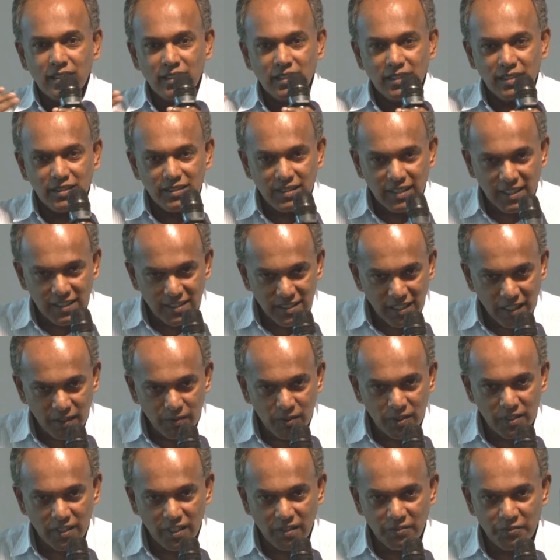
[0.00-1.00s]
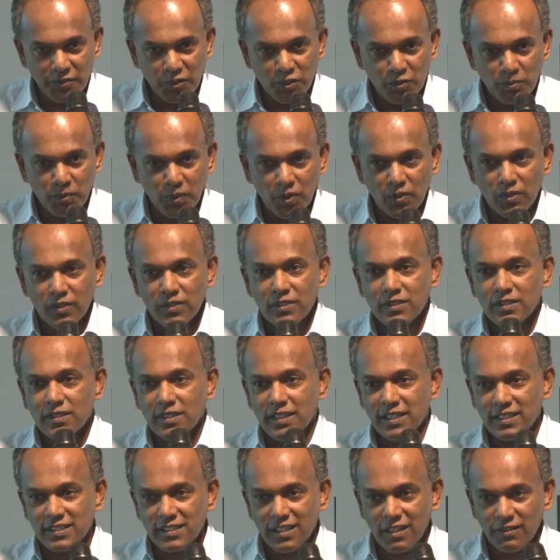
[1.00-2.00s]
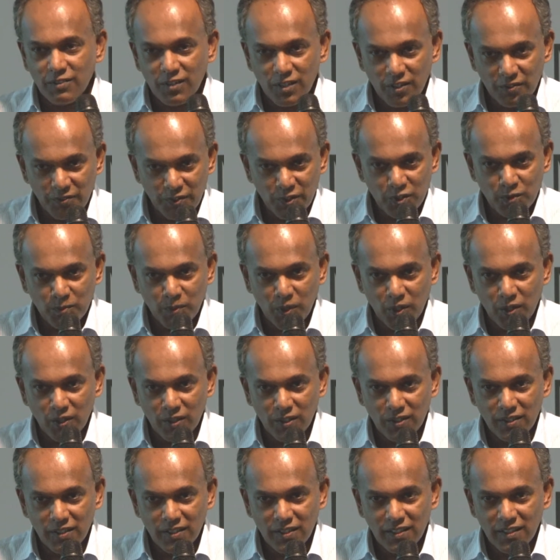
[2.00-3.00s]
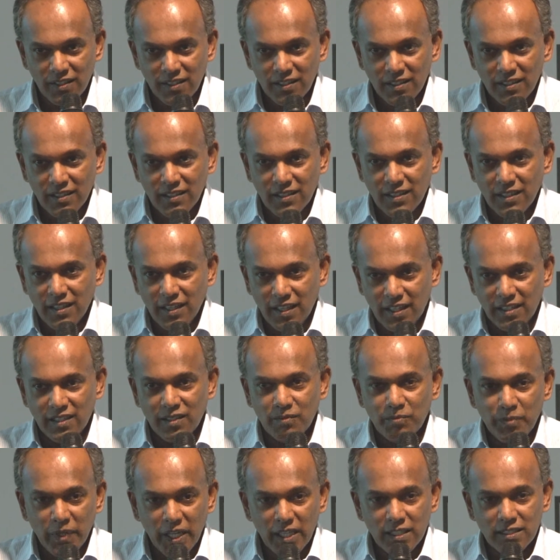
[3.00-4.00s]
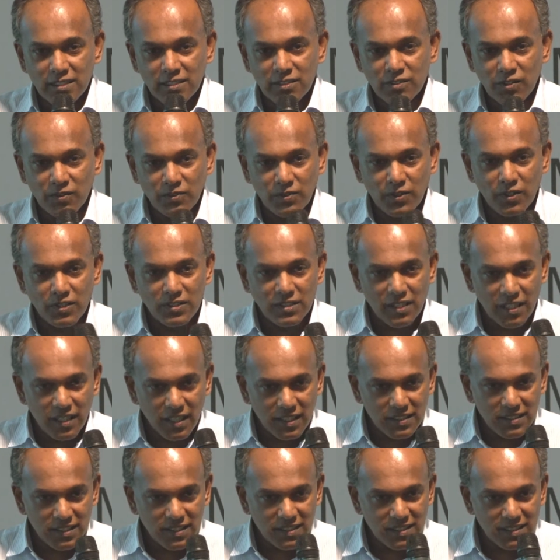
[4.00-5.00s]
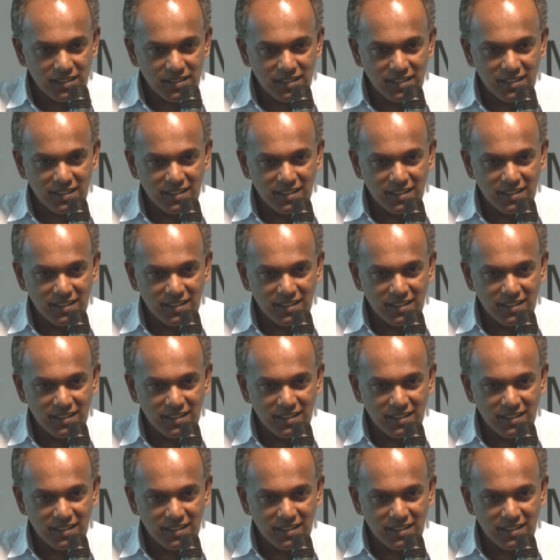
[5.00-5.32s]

Next level, there are a few more. Next level, a few more. And the base is, of course, the largest.